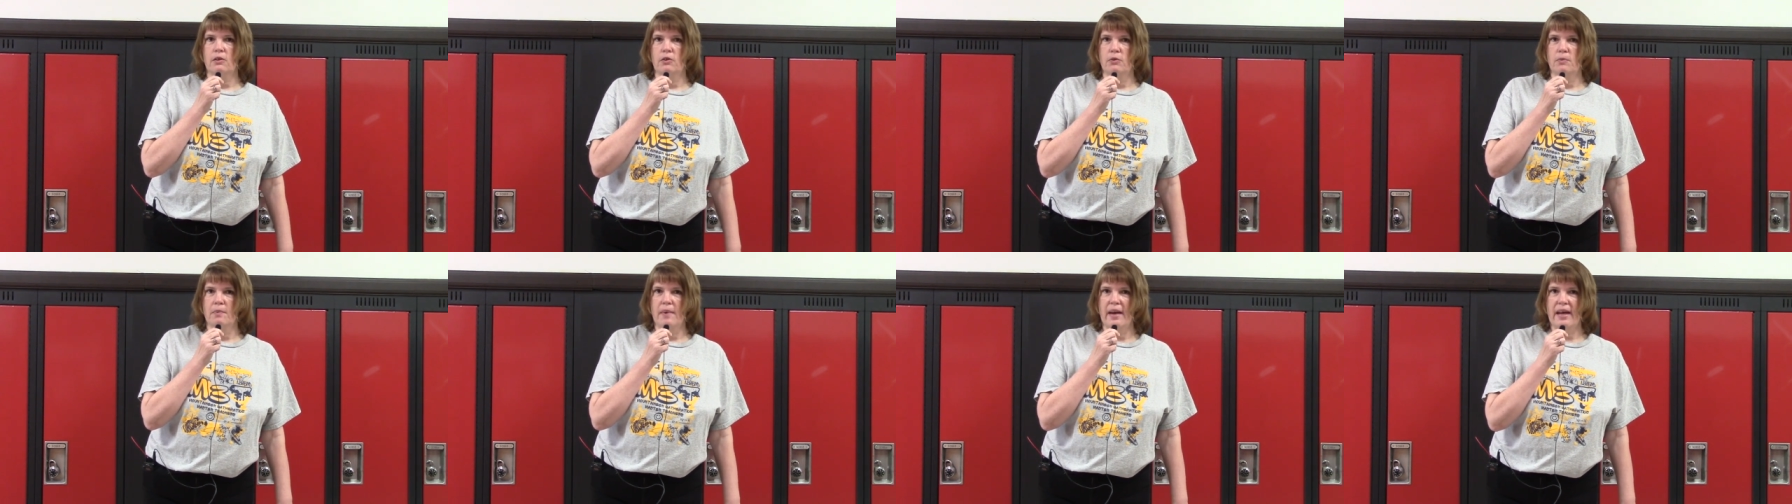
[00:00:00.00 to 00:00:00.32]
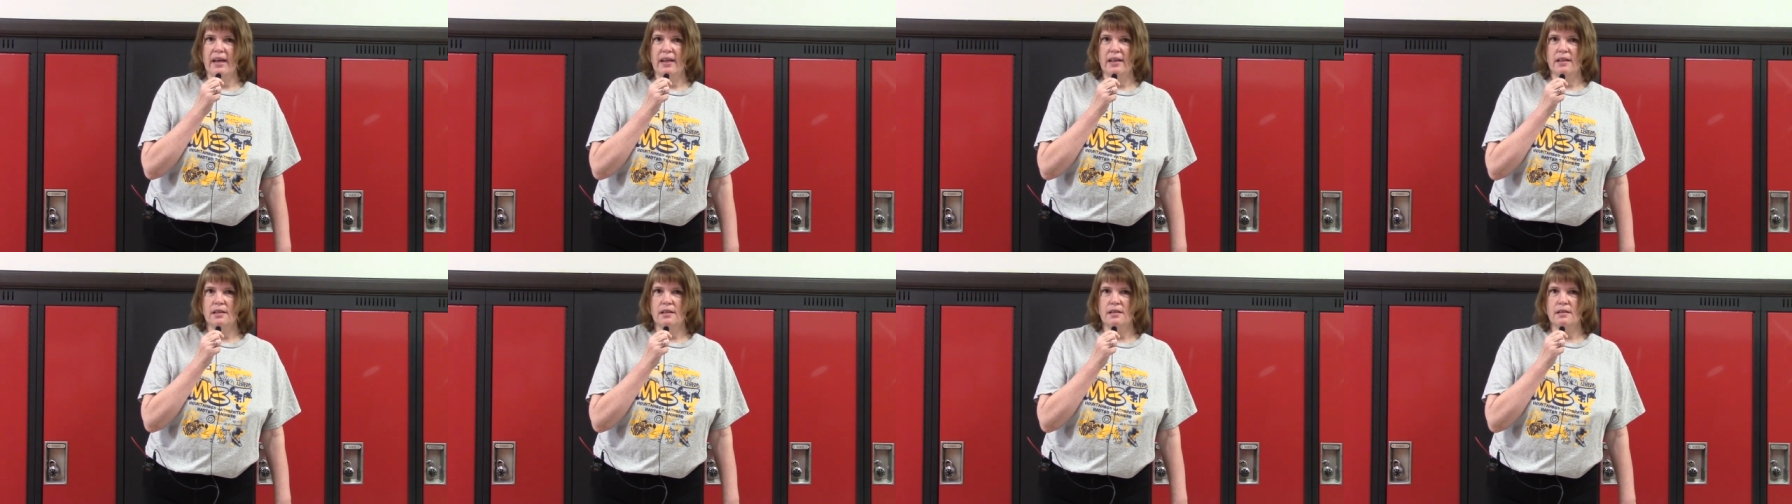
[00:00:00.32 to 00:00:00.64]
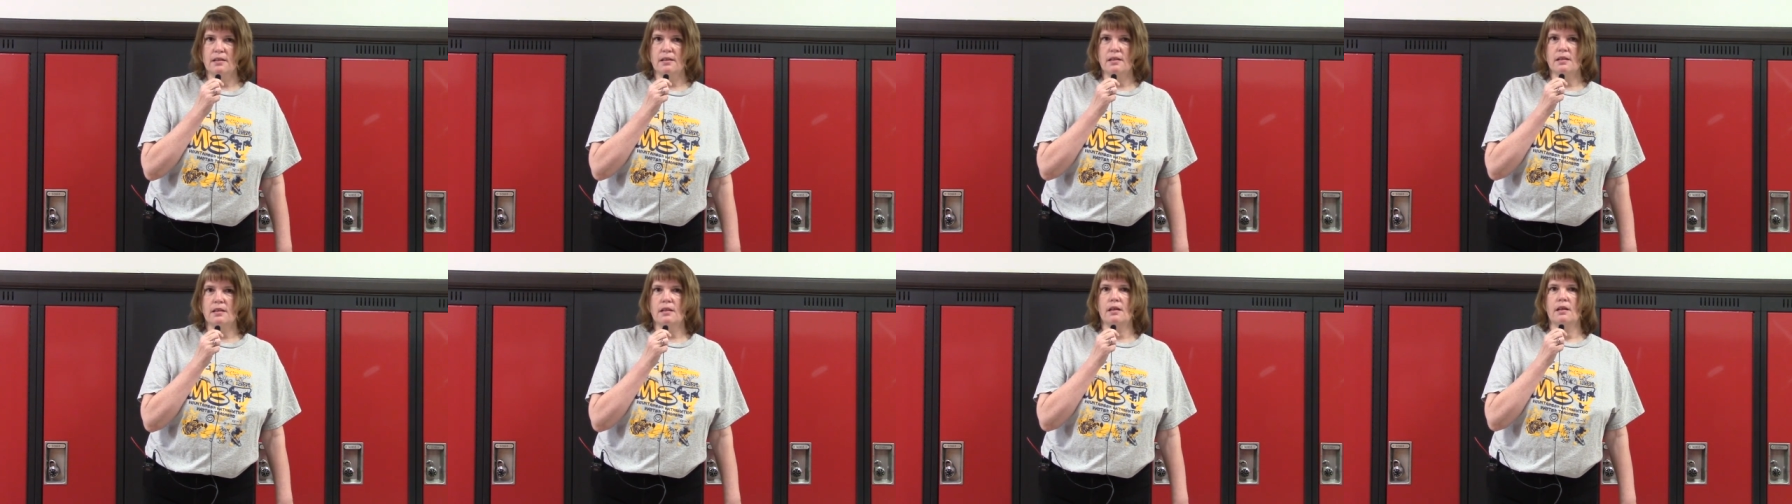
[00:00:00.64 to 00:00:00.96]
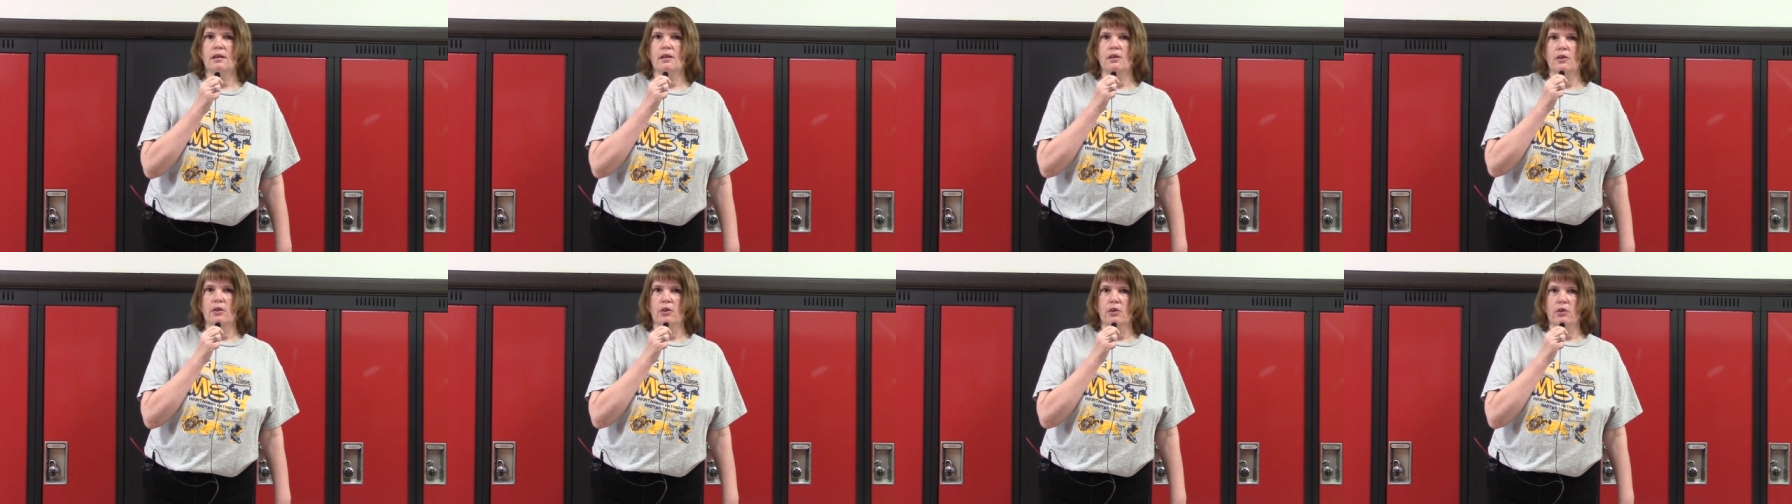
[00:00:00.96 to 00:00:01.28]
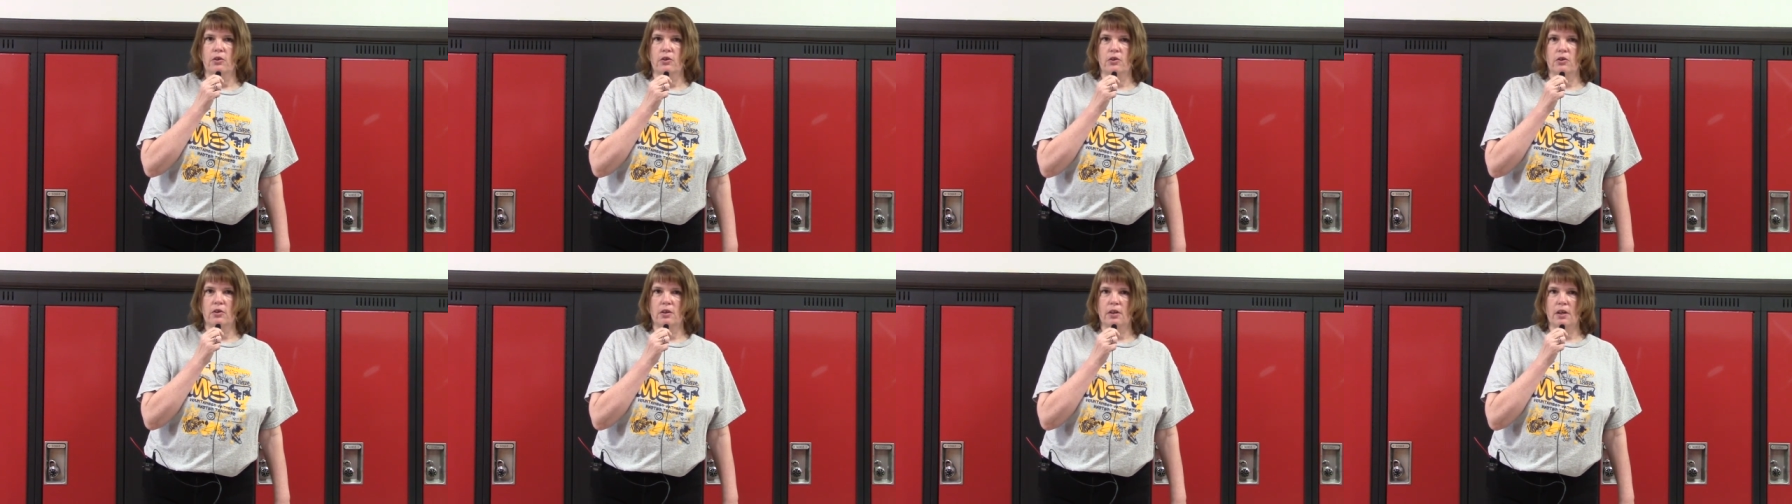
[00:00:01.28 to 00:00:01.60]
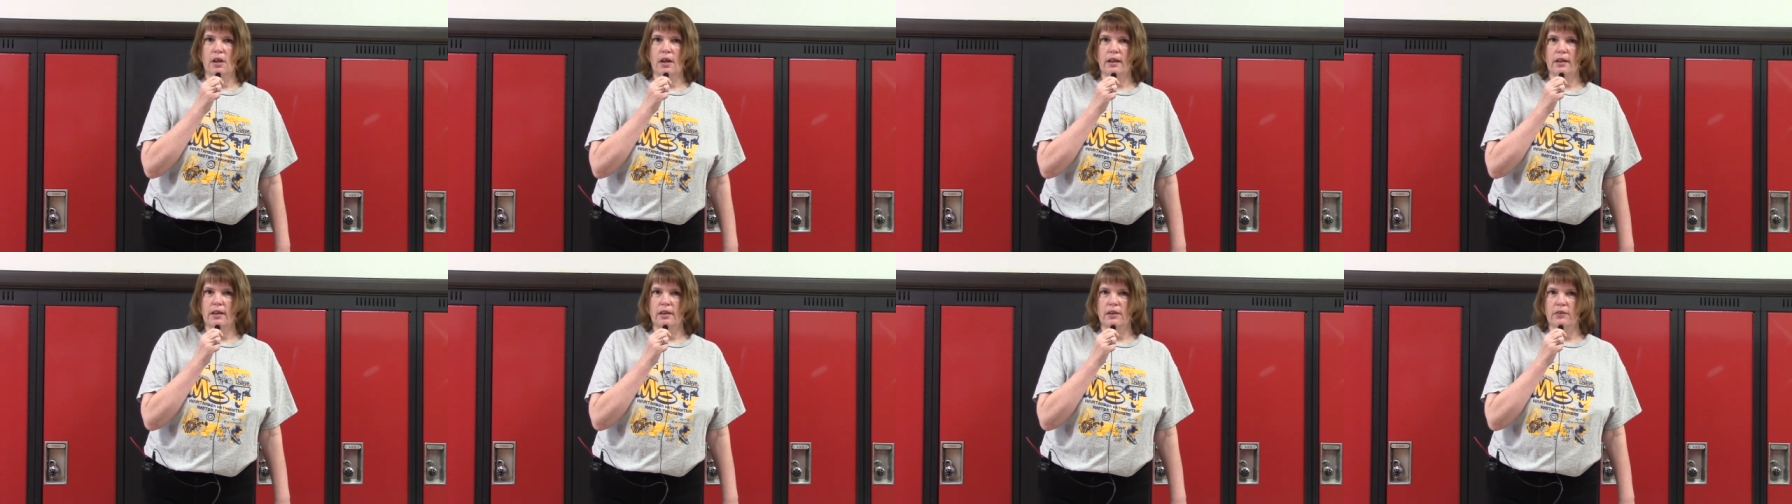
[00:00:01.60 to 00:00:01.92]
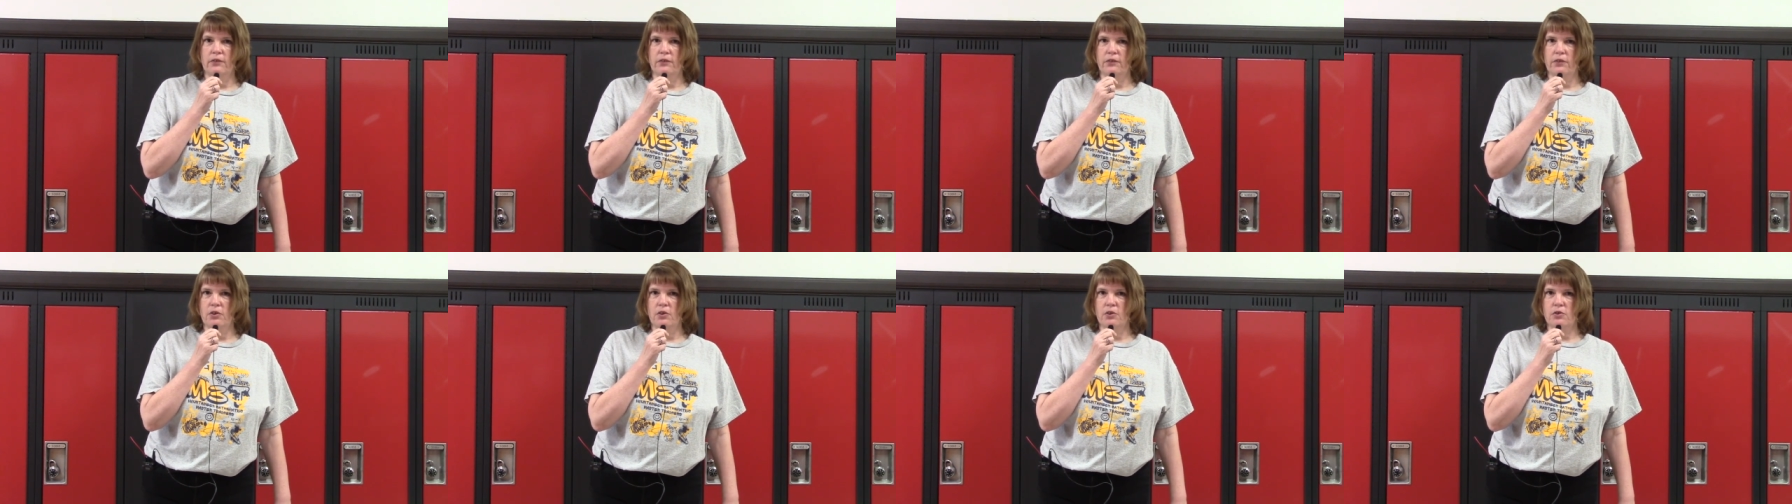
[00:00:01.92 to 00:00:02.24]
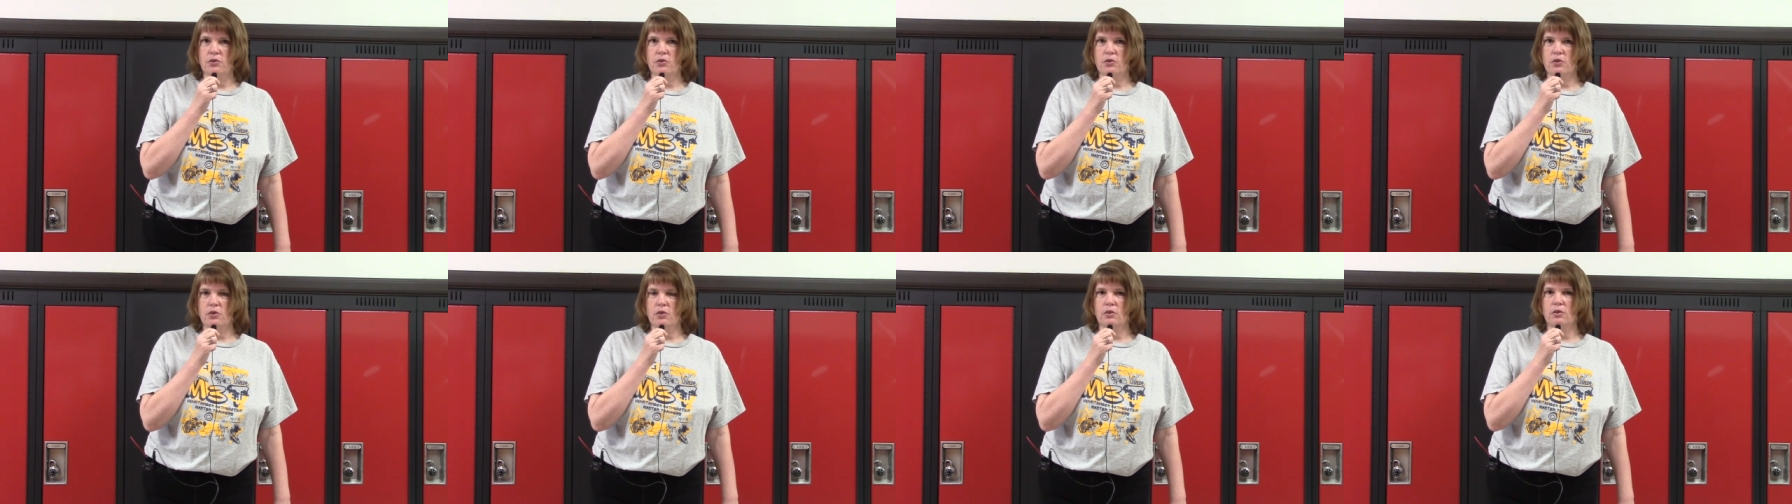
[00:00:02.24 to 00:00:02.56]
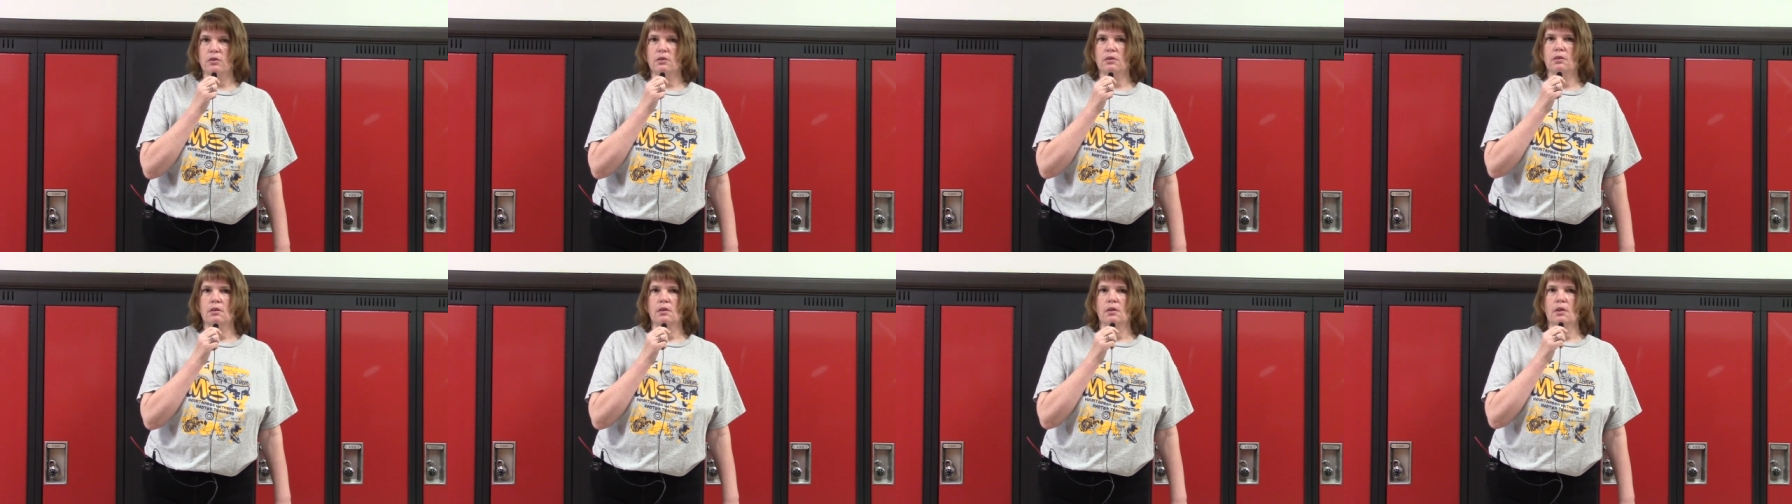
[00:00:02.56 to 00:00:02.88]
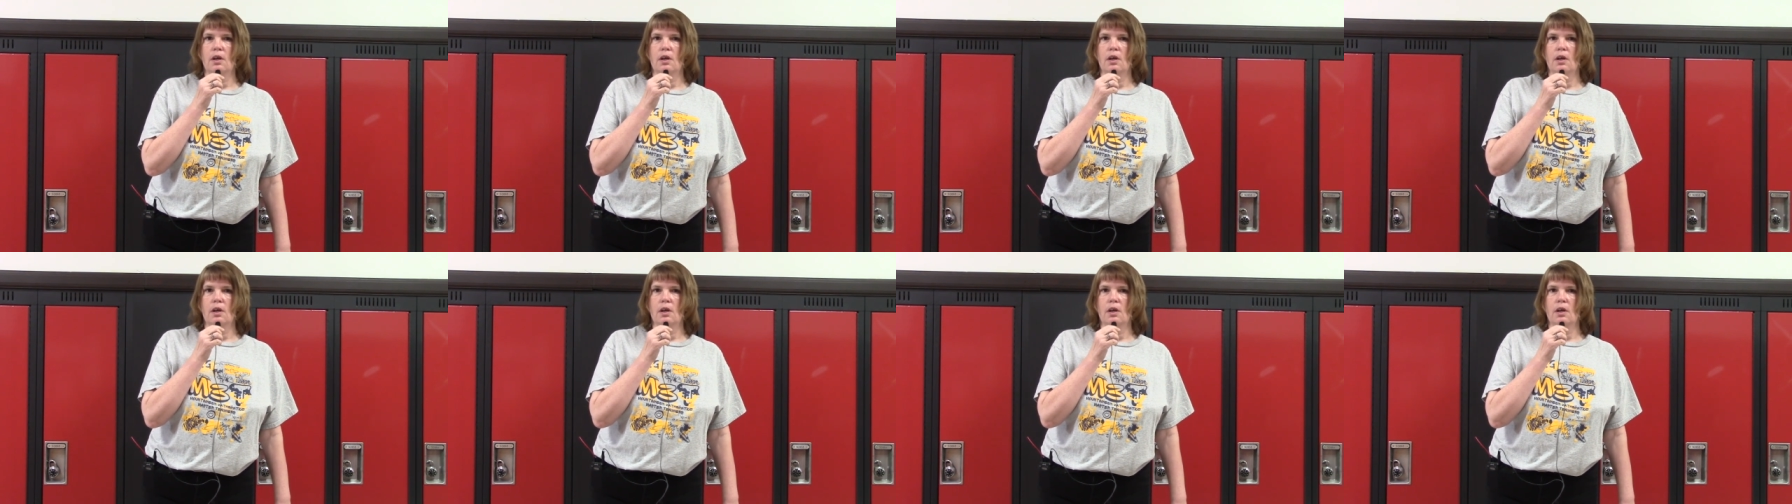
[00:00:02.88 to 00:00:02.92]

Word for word: You made it. Good luck in the future.